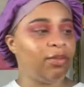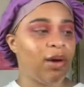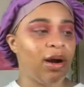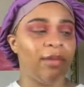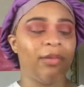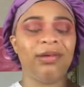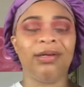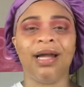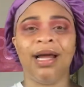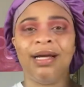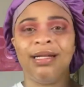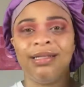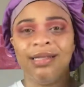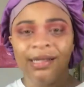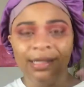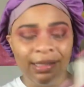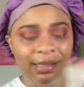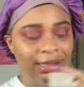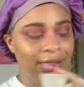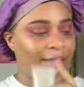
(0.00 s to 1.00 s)
Primer. Like,
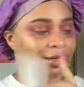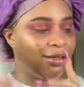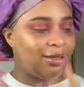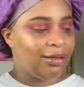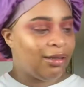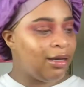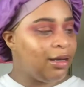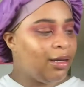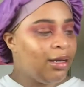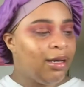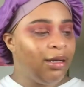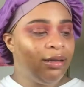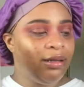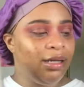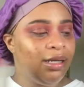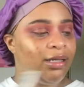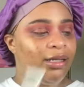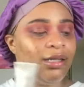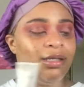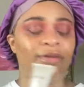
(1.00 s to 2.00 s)
this
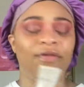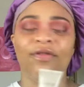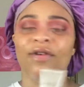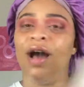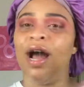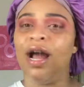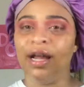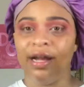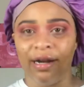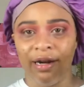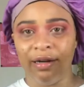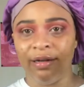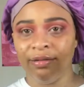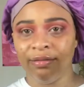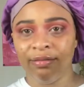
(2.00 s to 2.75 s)
is fire.